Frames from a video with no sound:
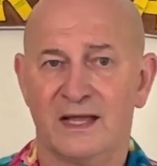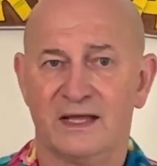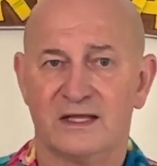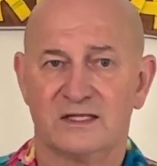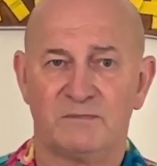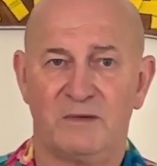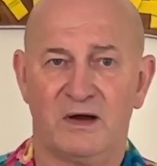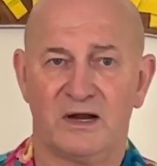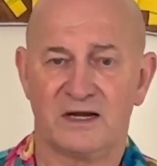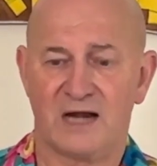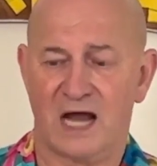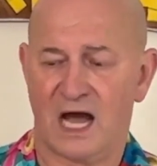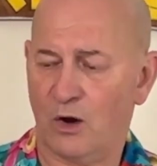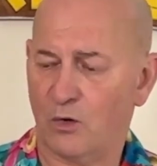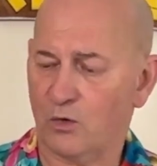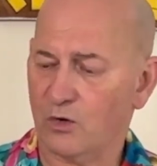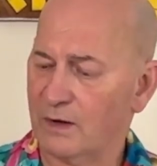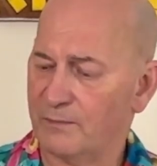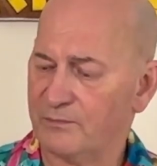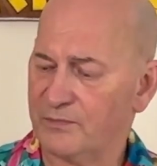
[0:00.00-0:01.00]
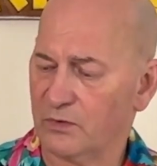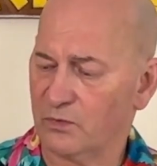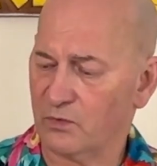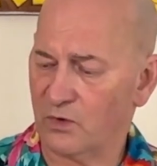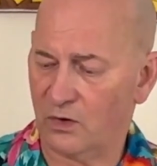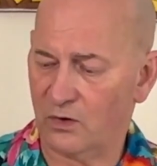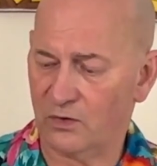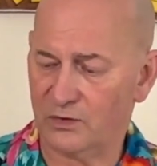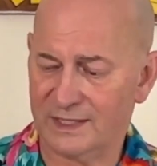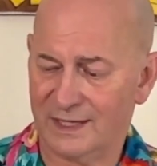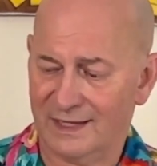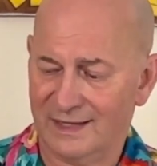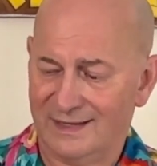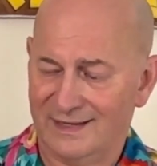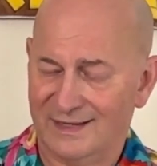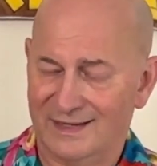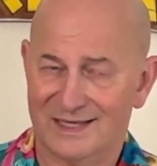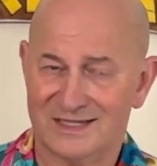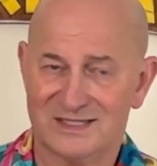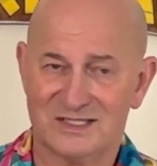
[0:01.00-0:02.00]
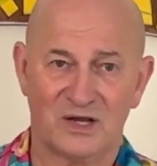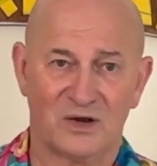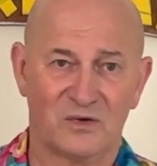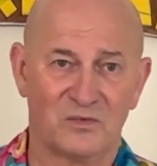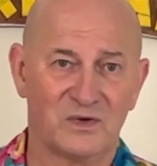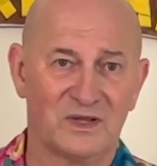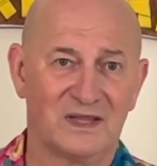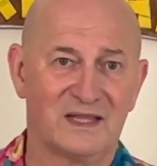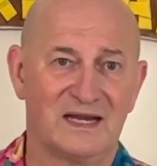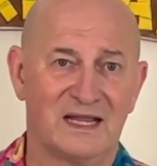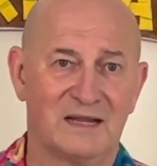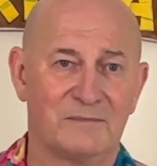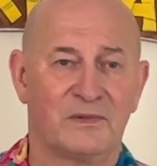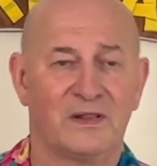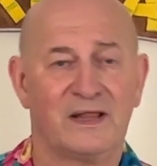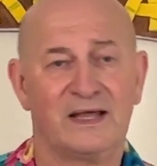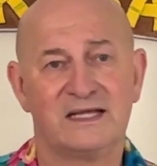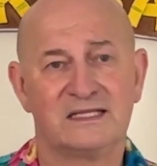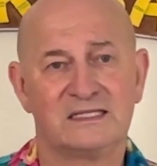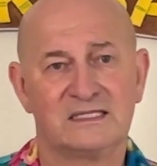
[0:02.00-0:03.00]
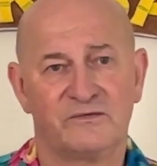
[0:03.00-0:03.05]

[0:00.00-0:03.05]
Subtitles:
It's about an hour up the road. It's a really neat place.